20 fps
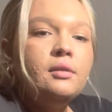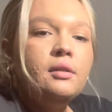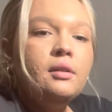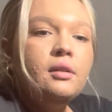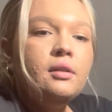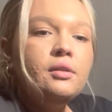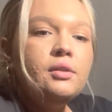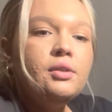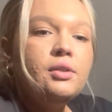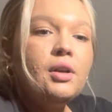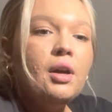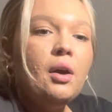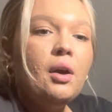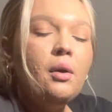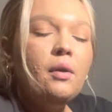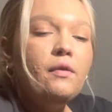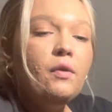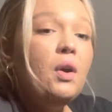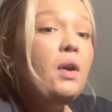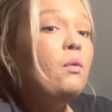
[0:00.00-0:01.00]
So
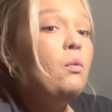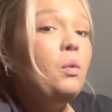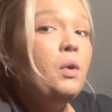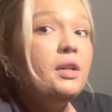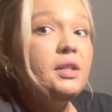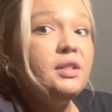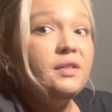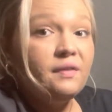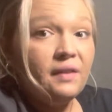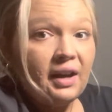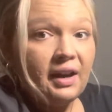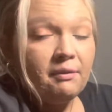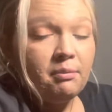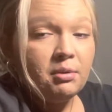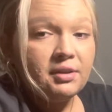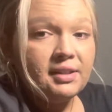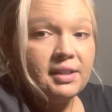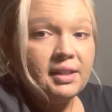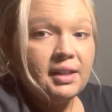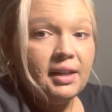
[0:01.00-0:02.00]
if you have 1 to
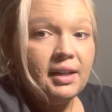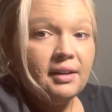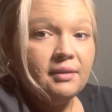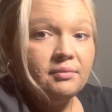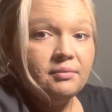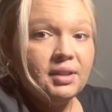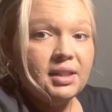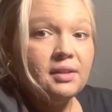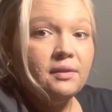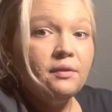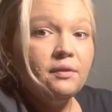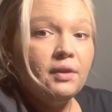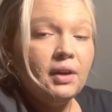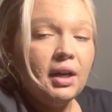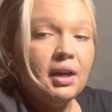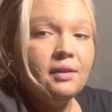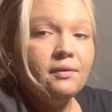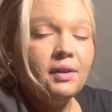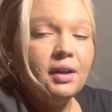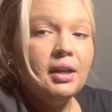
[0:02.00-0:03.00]
5%, that's a
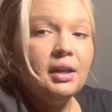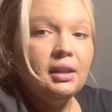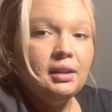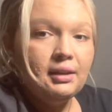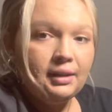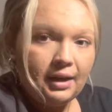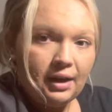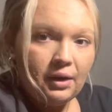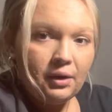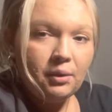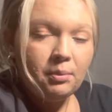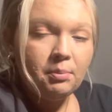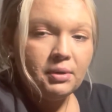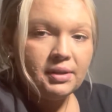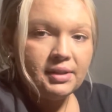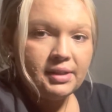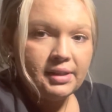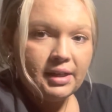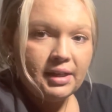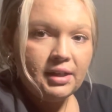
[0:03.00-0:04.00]
very, very low
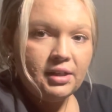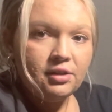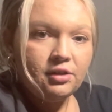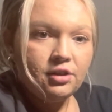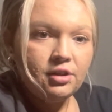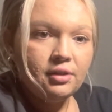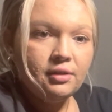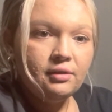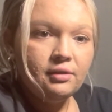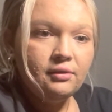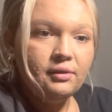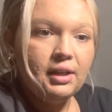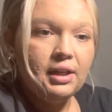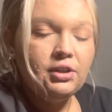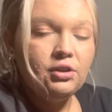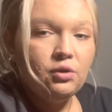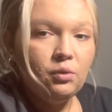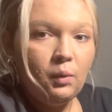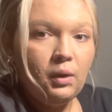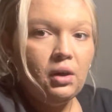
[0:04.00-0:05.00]
percentage, and
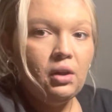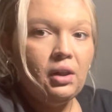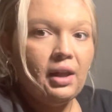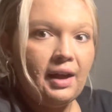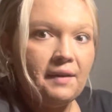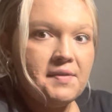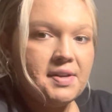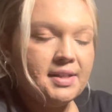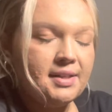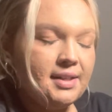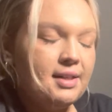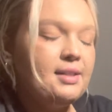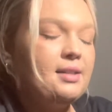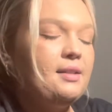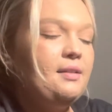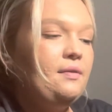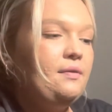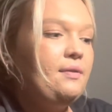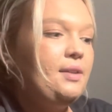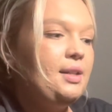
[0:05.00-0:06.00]
you will have
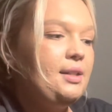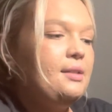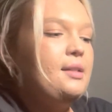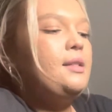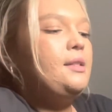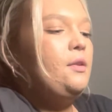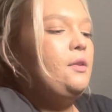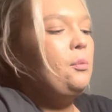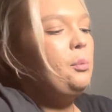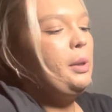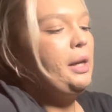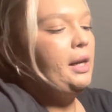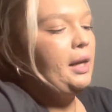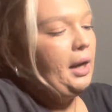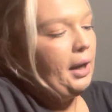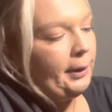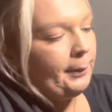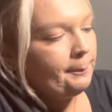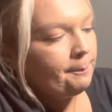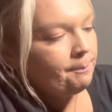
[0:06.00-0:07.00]
excessive
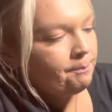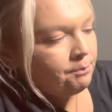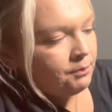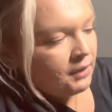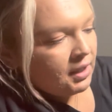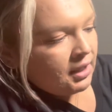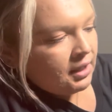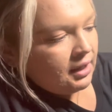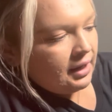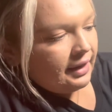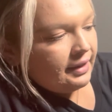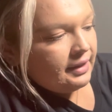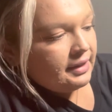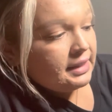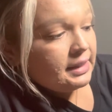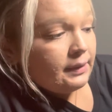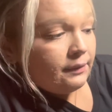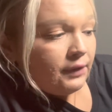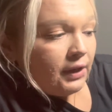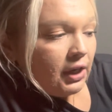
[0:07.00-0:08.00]
bleeding. And then
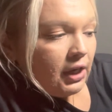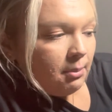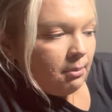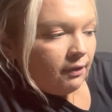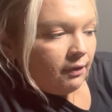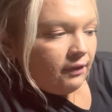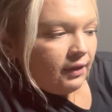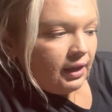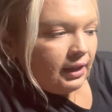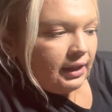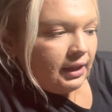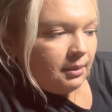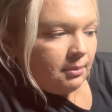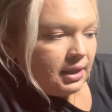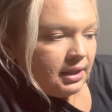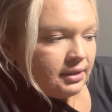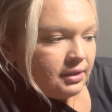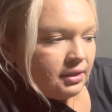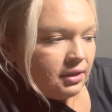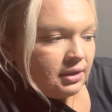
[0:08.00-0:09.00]
severe hemophilia
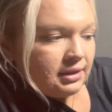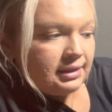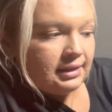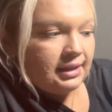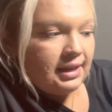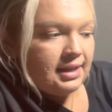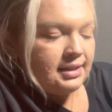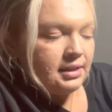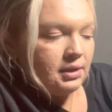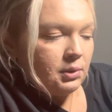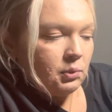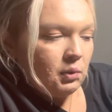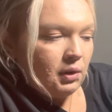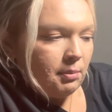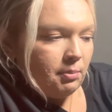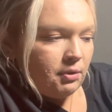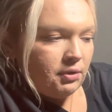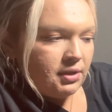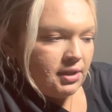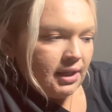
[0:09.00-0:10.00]
means there is less than
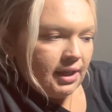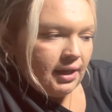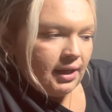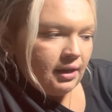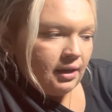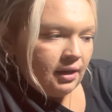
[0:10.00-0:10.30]
1%